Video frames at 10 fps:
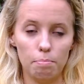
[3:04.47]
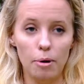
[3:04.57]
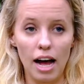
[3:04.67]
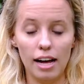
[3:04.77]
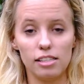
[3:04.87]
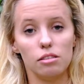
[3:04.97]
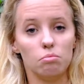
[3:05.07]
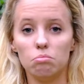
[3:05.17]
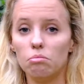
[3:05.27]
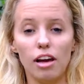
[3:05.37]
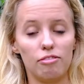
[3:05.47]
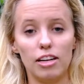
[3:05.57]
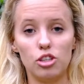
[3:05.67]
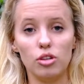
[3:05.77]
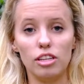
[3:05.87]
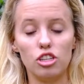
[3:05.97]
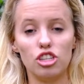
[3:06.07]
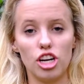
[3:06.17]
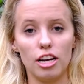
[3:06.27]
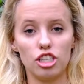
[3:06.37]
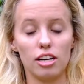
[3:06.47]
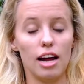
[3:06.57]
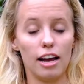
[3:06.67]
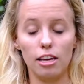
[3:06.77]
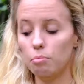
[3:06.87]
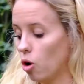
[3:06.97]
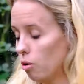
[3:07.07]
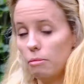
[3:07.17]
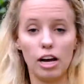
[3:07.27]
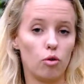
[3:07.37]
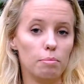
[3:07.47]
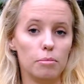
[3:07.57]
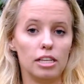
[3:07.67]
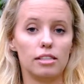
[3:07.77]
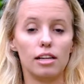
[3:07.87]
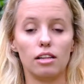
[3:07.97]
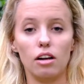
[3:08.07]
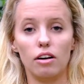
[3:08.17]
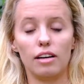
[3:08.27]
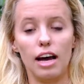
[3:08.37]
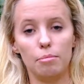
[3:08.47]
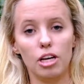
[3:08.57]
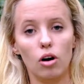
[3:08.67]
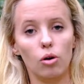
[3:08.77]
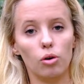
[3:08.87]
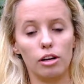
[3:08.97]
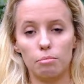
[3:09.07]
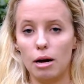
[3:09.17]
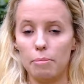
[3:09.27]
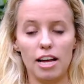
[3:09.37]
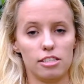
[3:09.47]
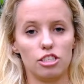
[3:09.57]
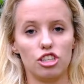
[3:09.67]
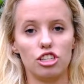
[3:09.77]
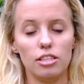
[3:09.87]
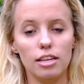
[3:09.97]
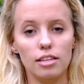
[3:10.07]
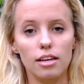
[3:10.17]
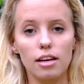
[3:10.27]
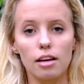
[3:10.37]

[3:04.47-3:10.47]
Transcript: But if I do need to change it, I keep all my equipment in the little cubby hole in my passenger seat